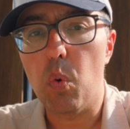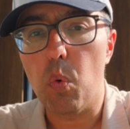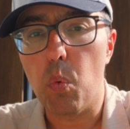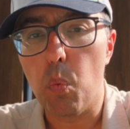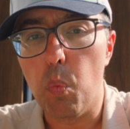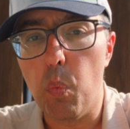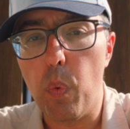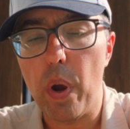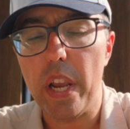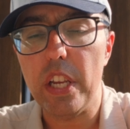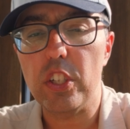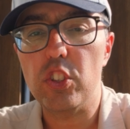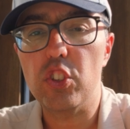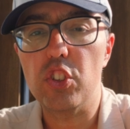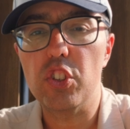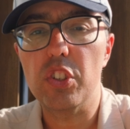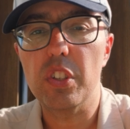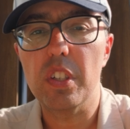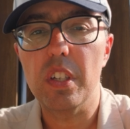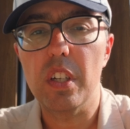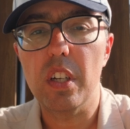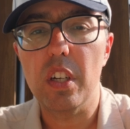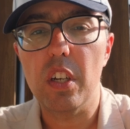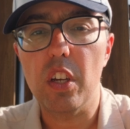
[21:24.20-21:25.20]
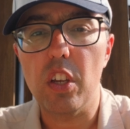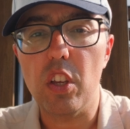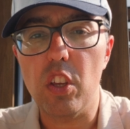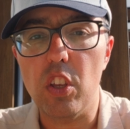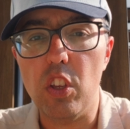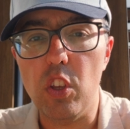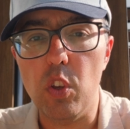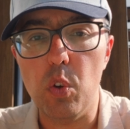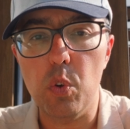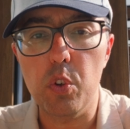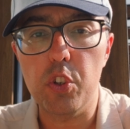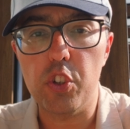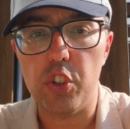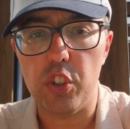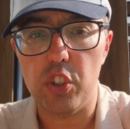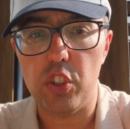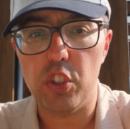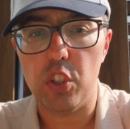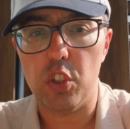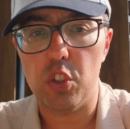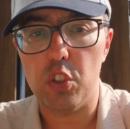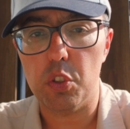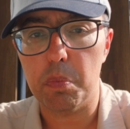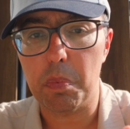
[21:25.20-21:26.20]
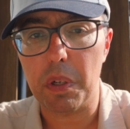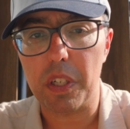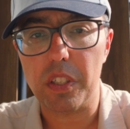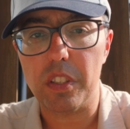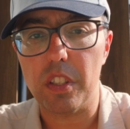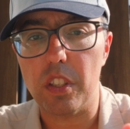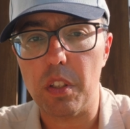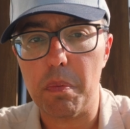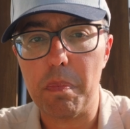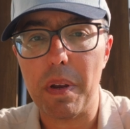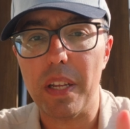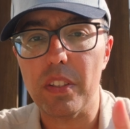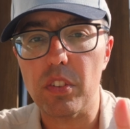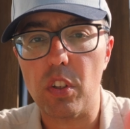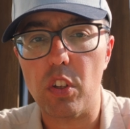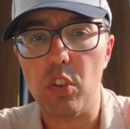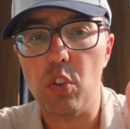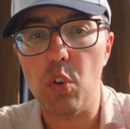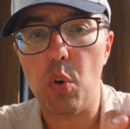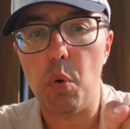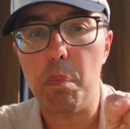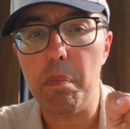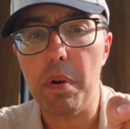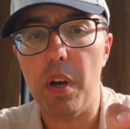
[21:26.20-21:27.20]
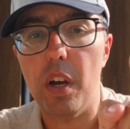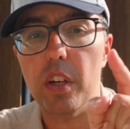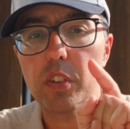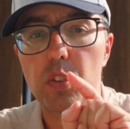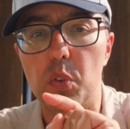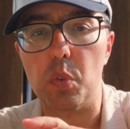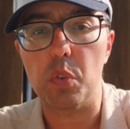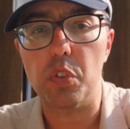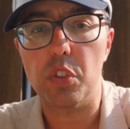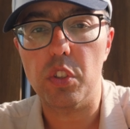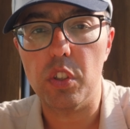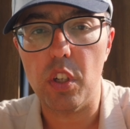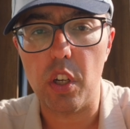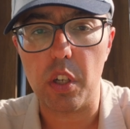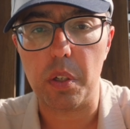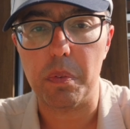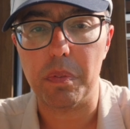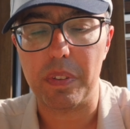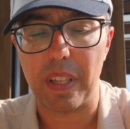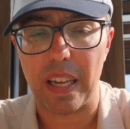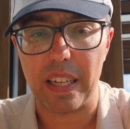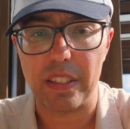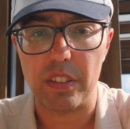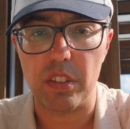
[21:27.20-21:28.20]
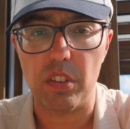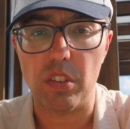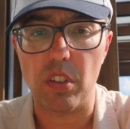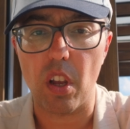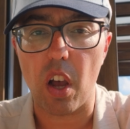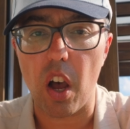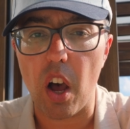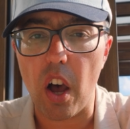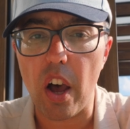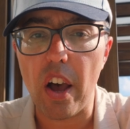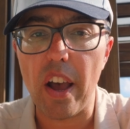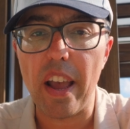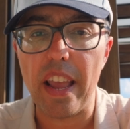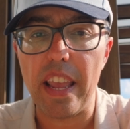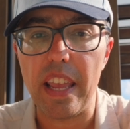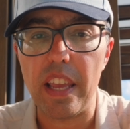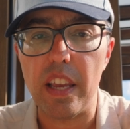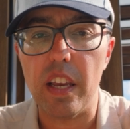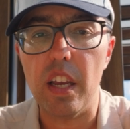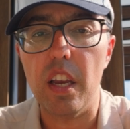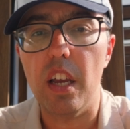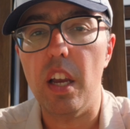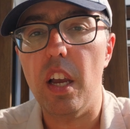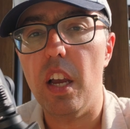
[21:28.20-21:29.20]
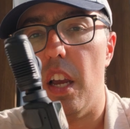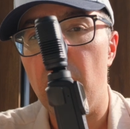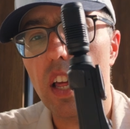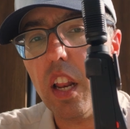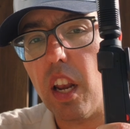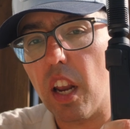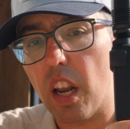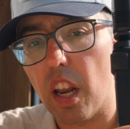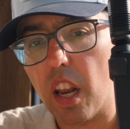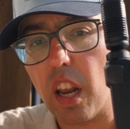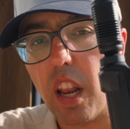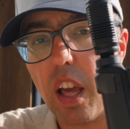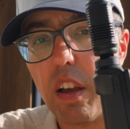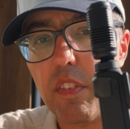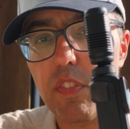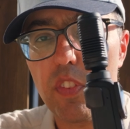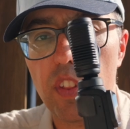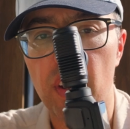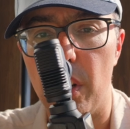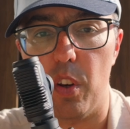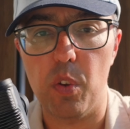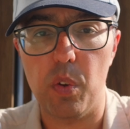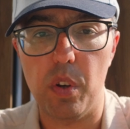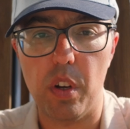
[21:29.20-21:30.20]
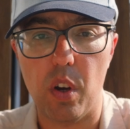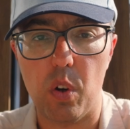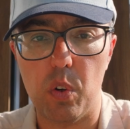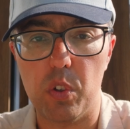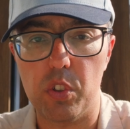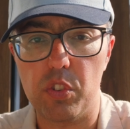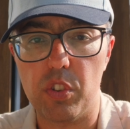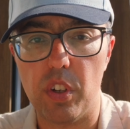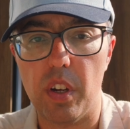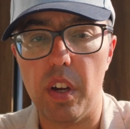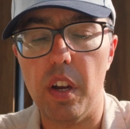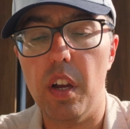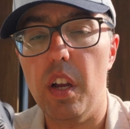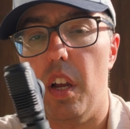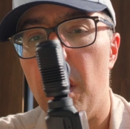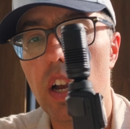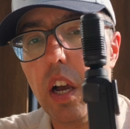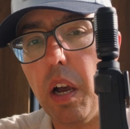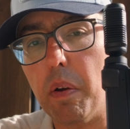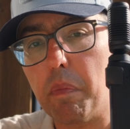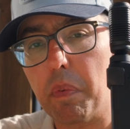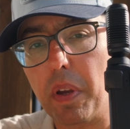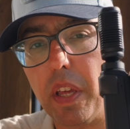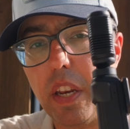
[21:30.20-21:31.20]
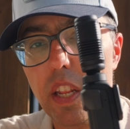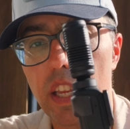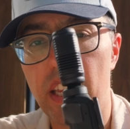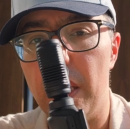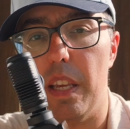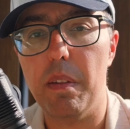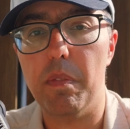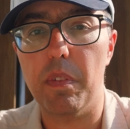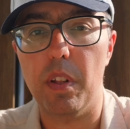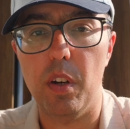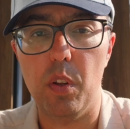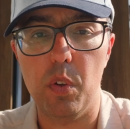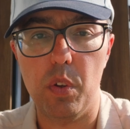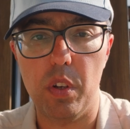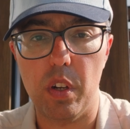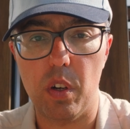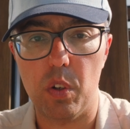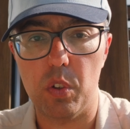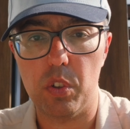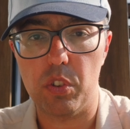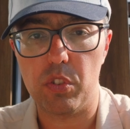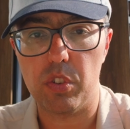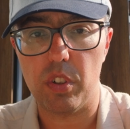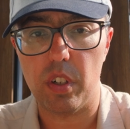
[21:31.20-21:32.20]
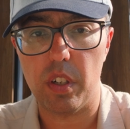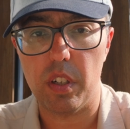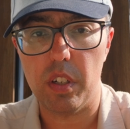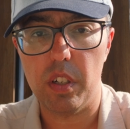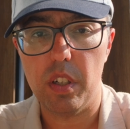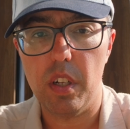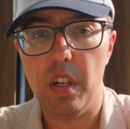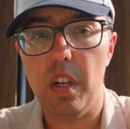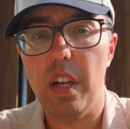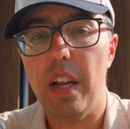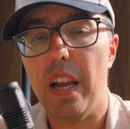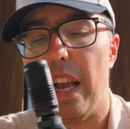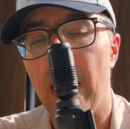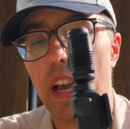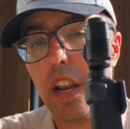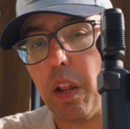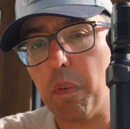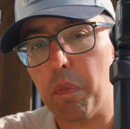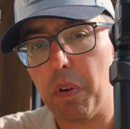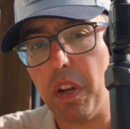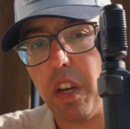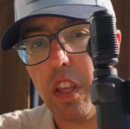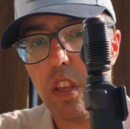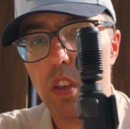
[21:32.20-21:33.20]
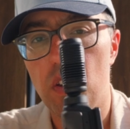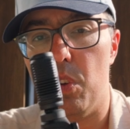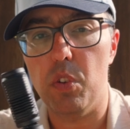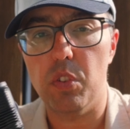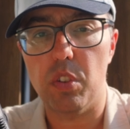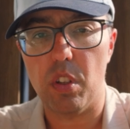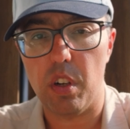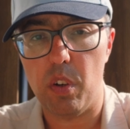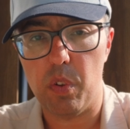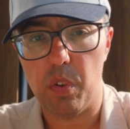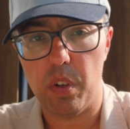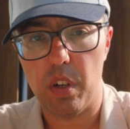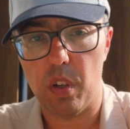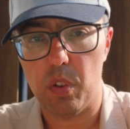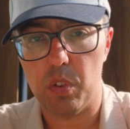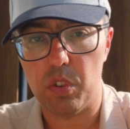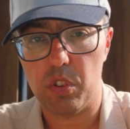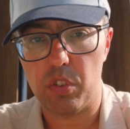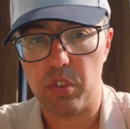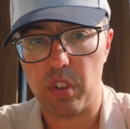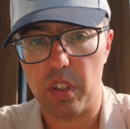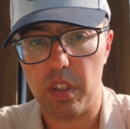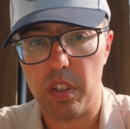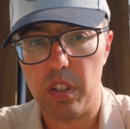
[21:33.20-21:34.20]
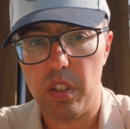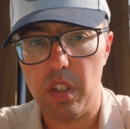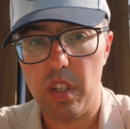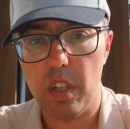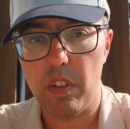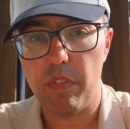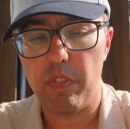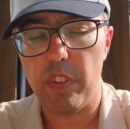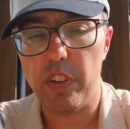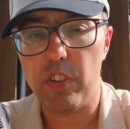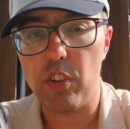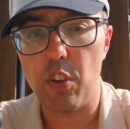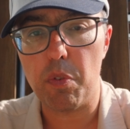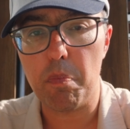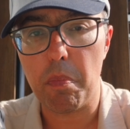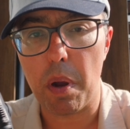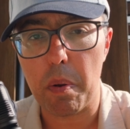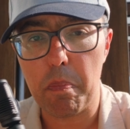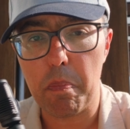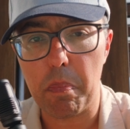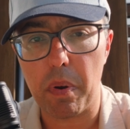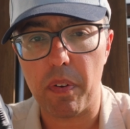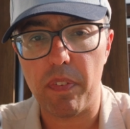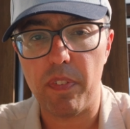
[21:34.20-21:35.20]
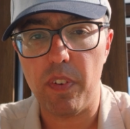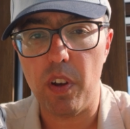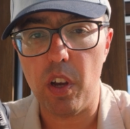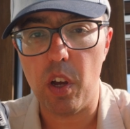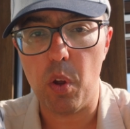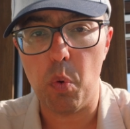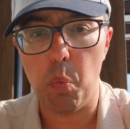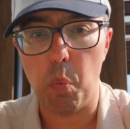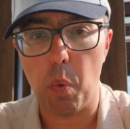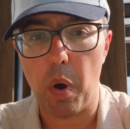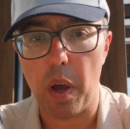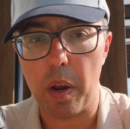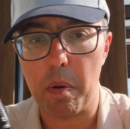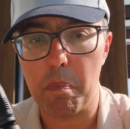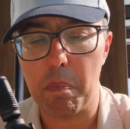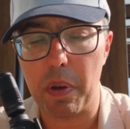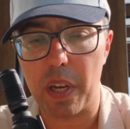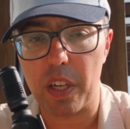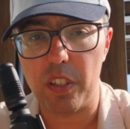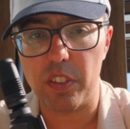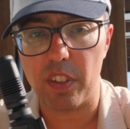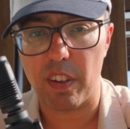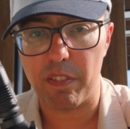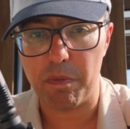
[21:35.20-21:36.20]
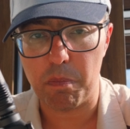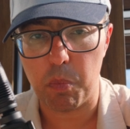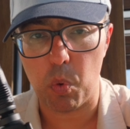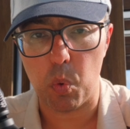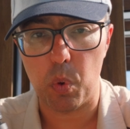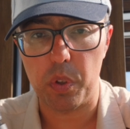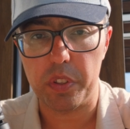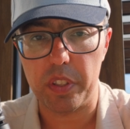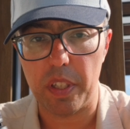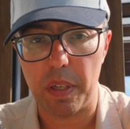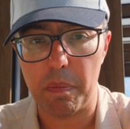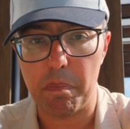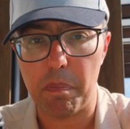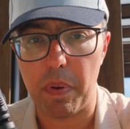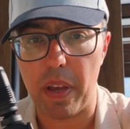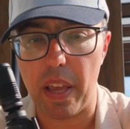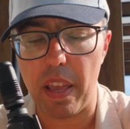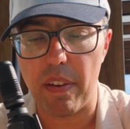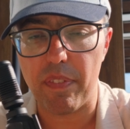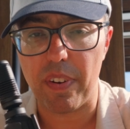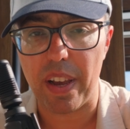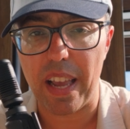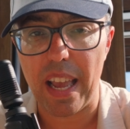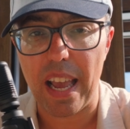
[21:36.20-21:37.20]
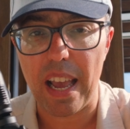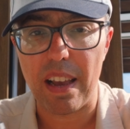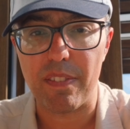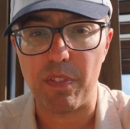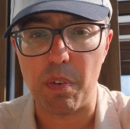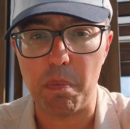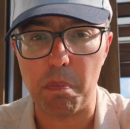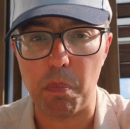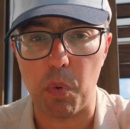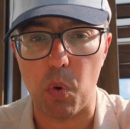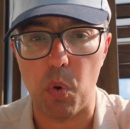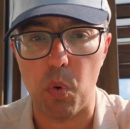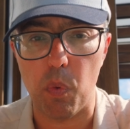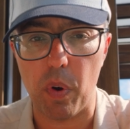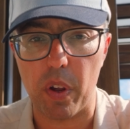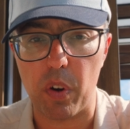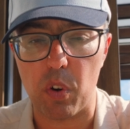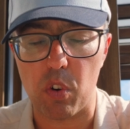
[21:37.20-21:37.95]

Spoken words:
which you should choose, because it depends on your personal circumstances. I love the Luna Ultra. I'm going to keep the Luna Ultra, and I'm going to use the Luna Ultra. This is my preferred one because I've bought it. But if I haven't bought one